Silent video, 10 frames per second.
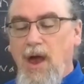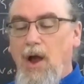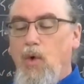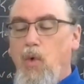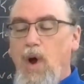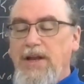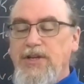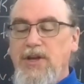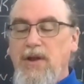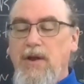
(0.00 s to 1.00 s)
a
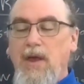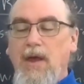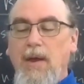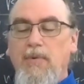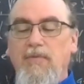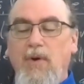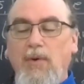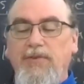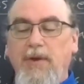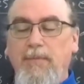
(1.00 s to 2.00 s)
question
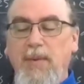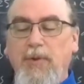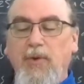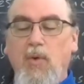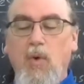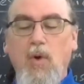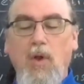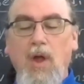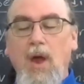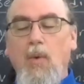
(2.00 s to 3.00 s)
provokes some people to quarrel,